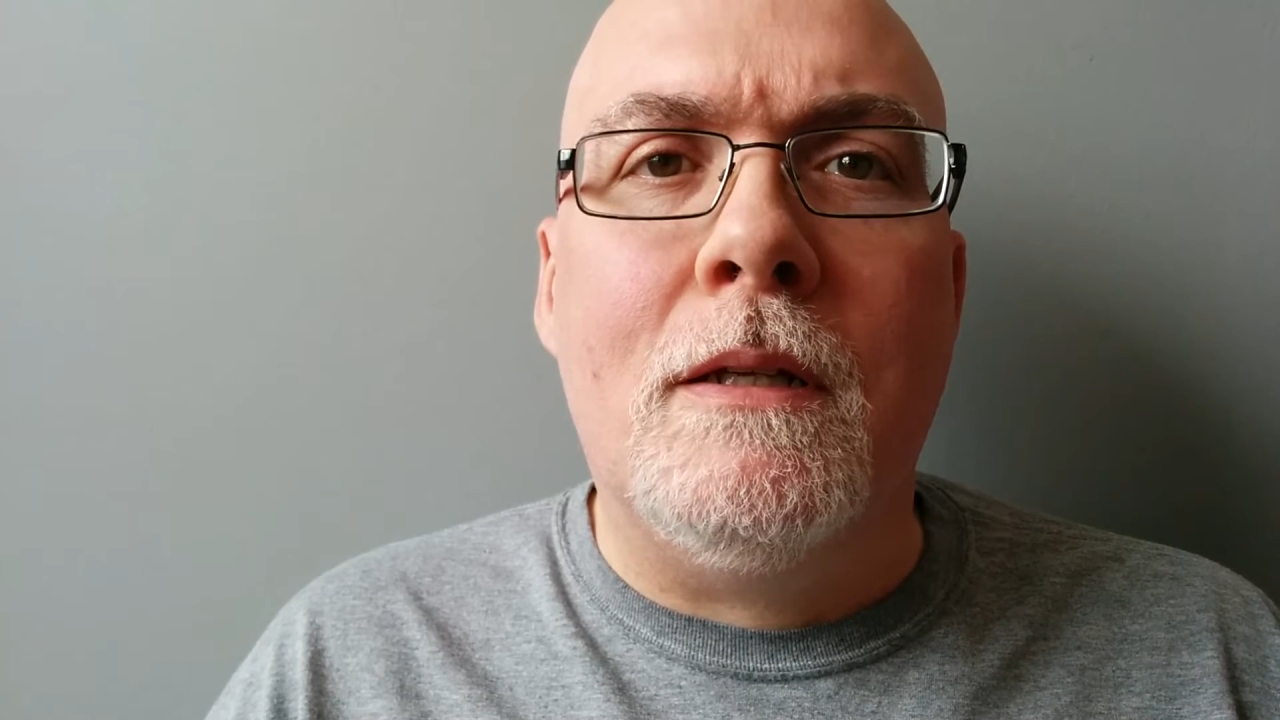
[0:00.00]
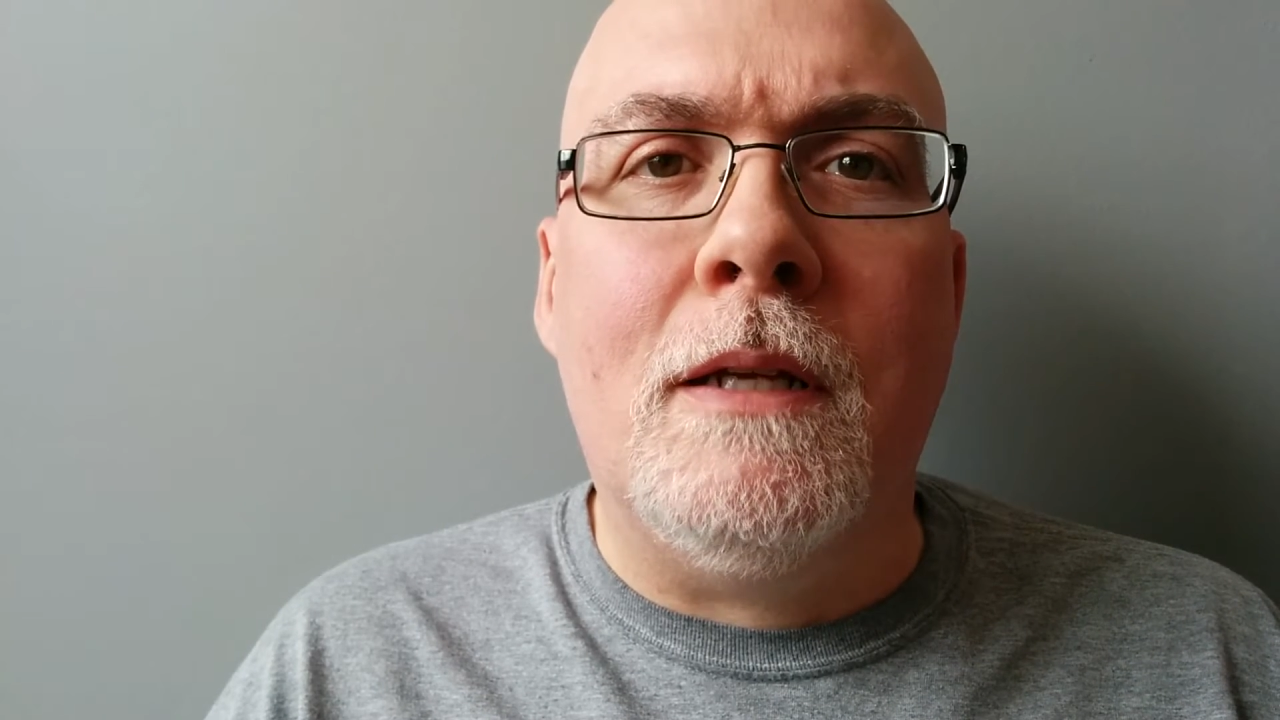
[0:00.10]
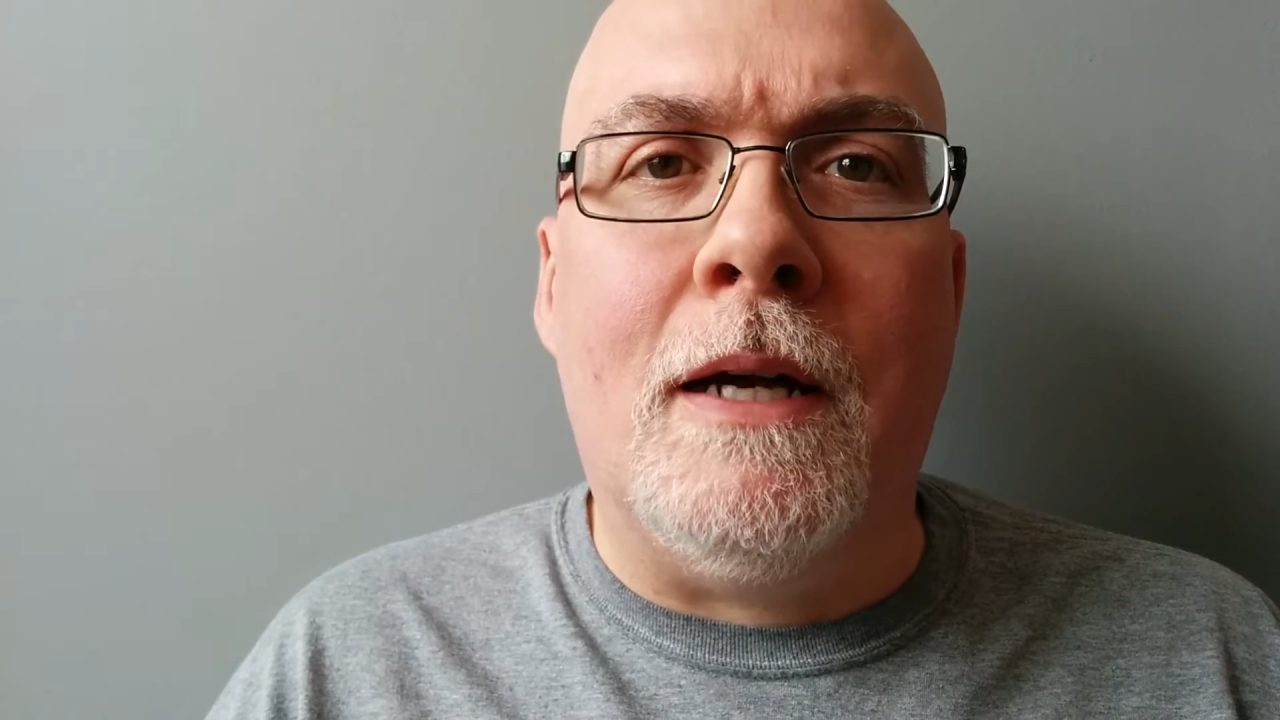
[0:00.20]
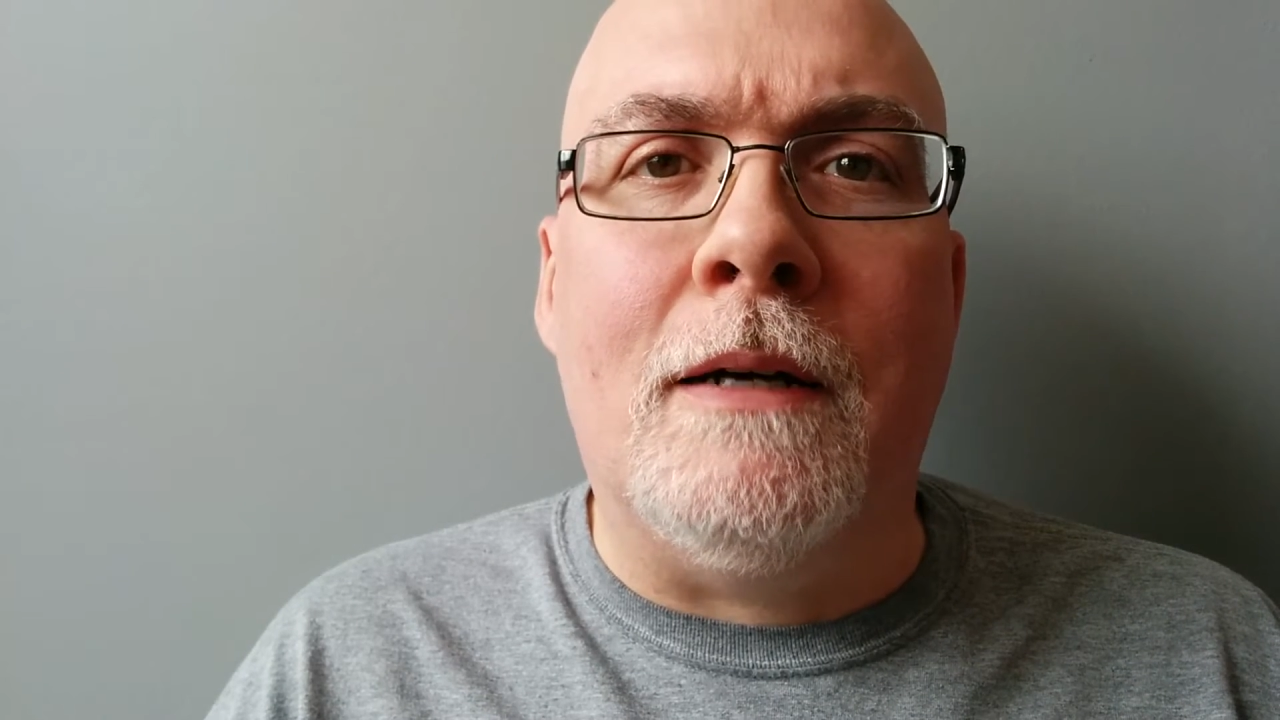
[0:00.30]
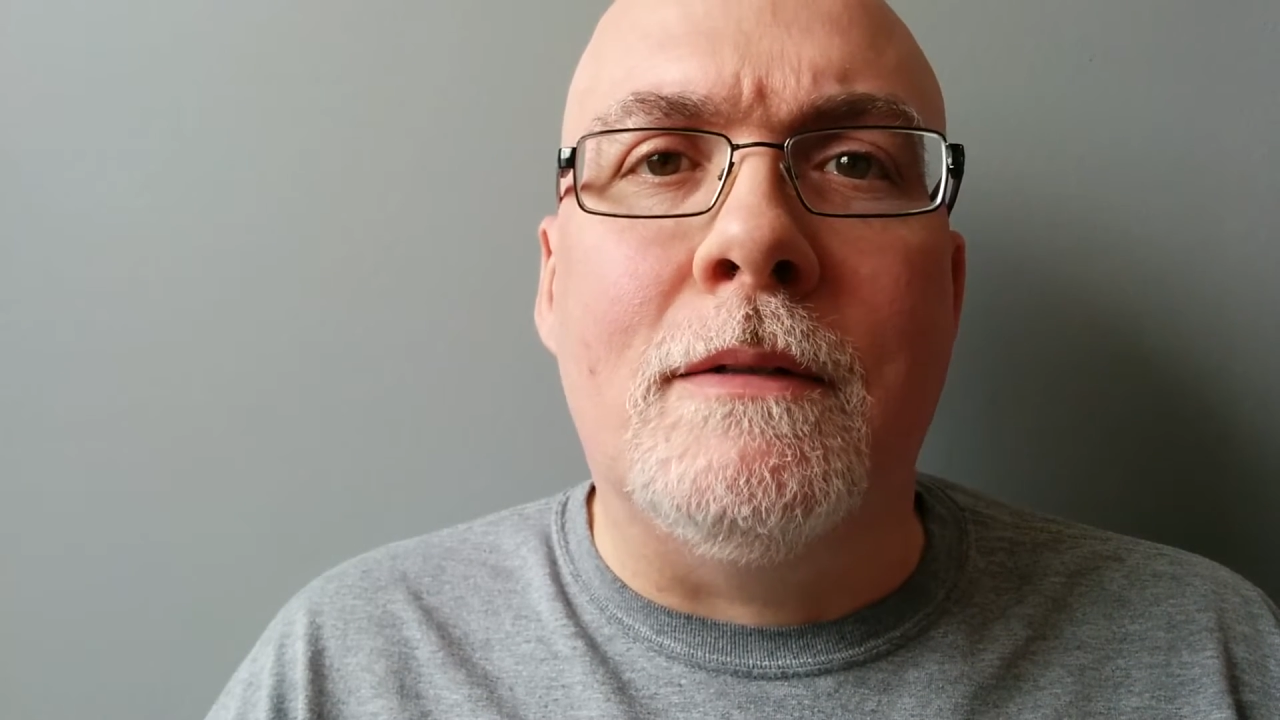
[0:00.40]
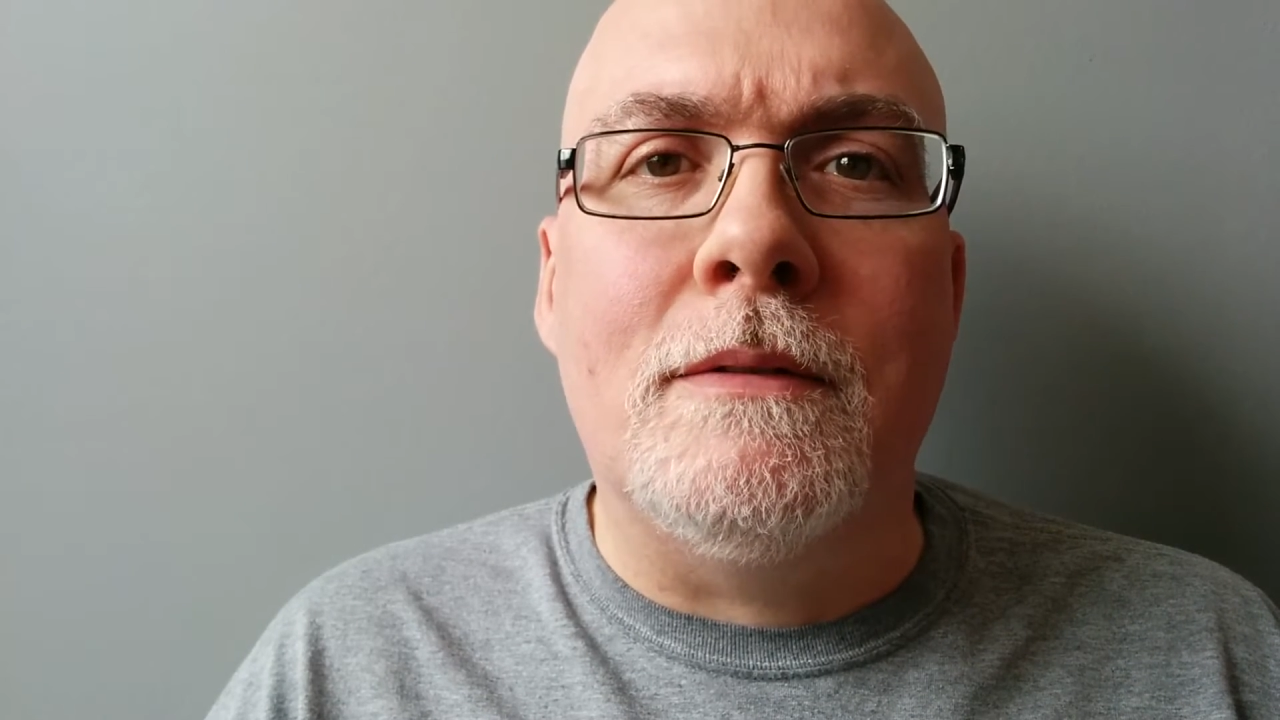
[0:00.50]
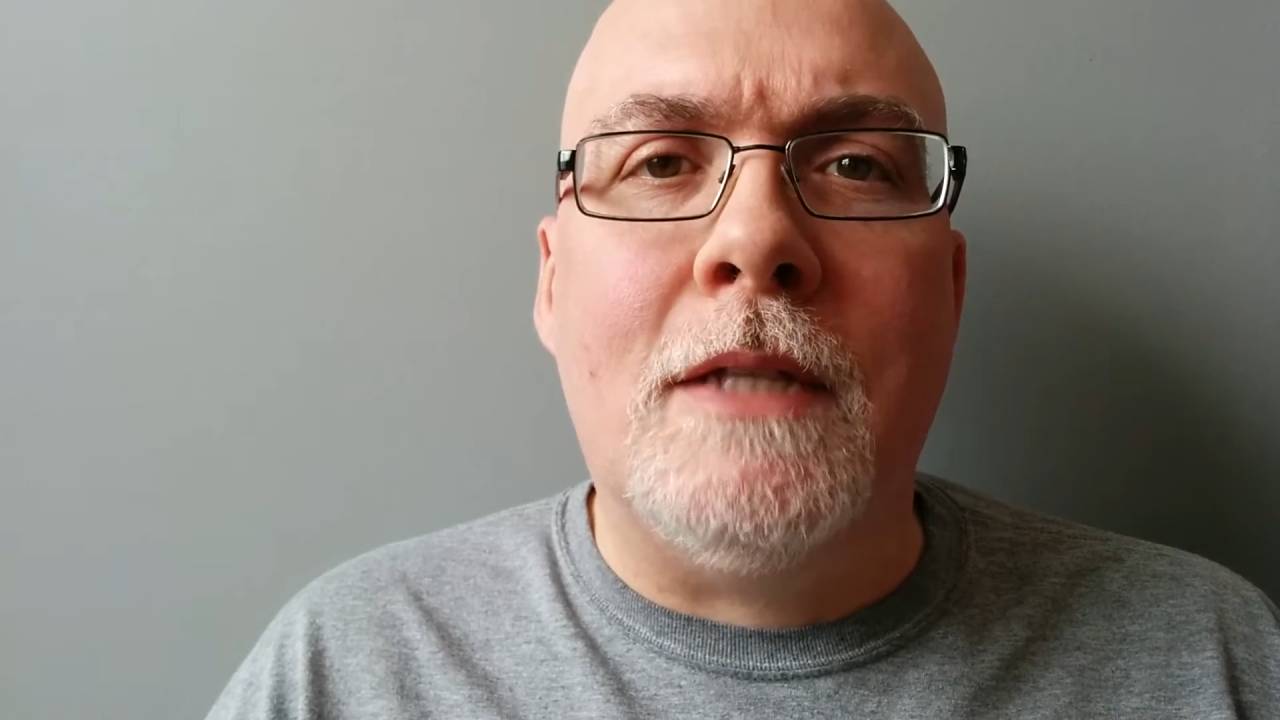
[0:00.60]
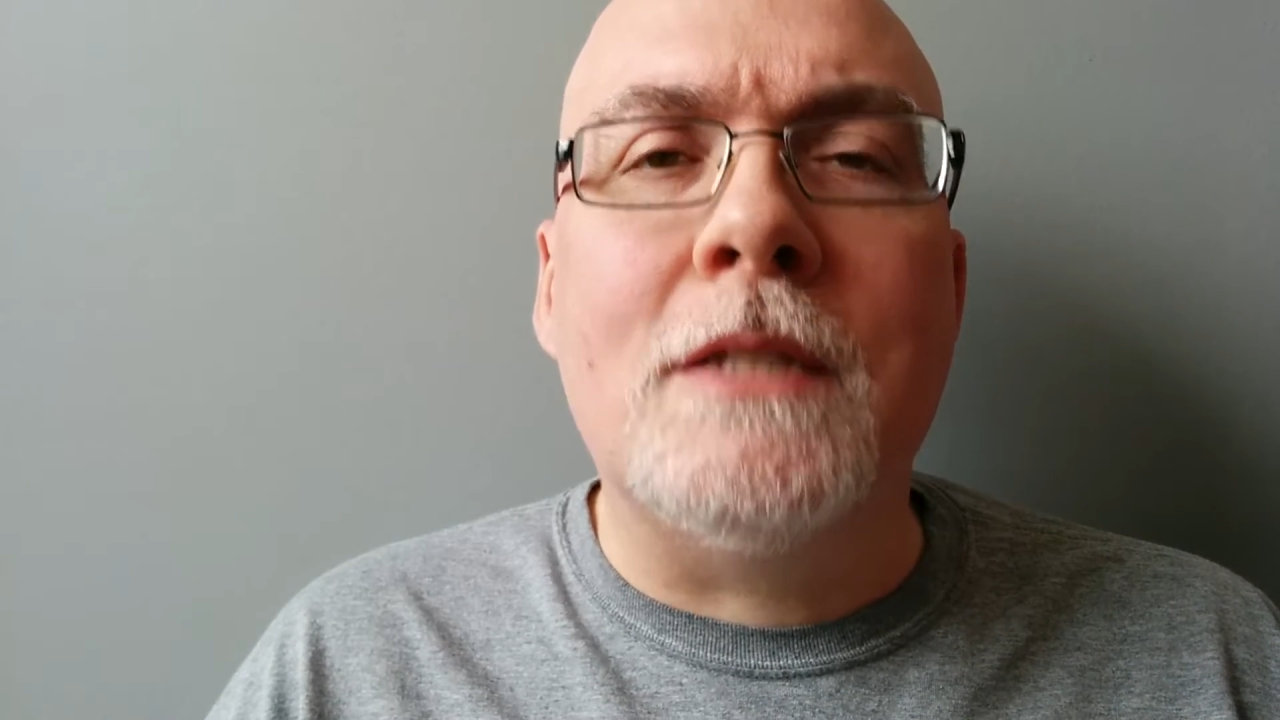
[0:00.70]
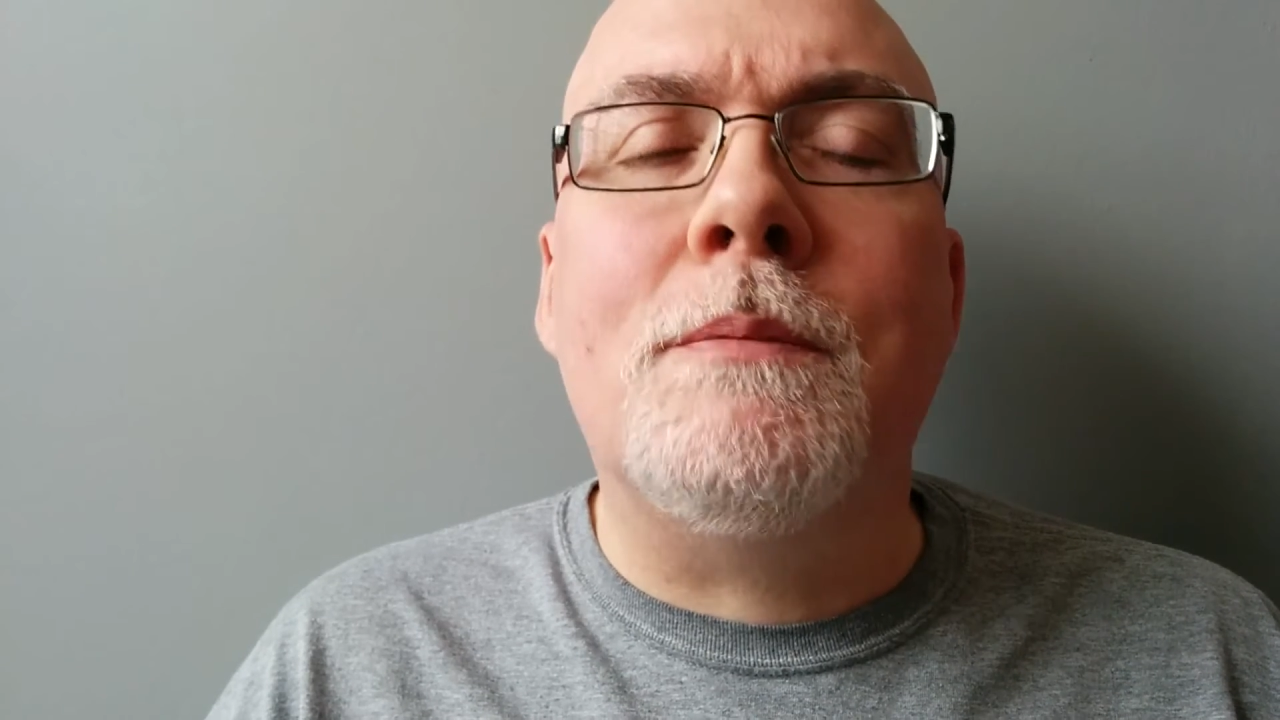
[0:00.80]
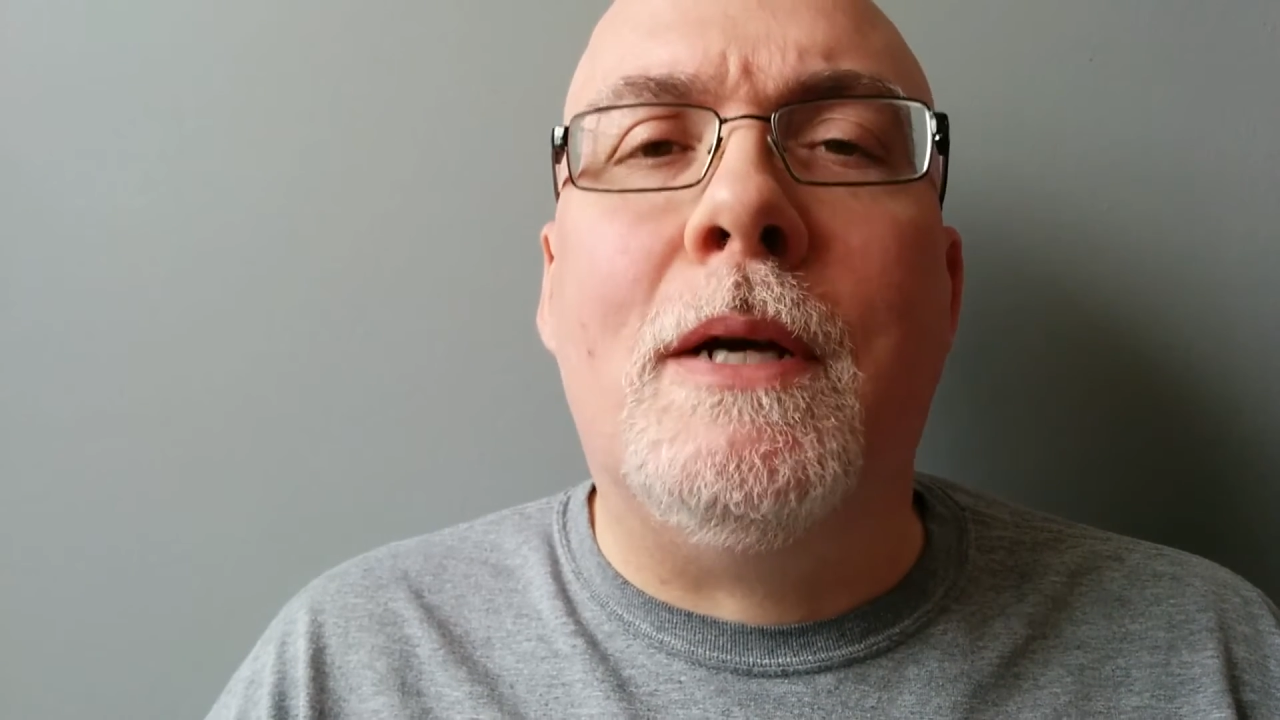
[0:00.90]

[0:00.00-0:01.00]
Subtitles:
Yeah, that's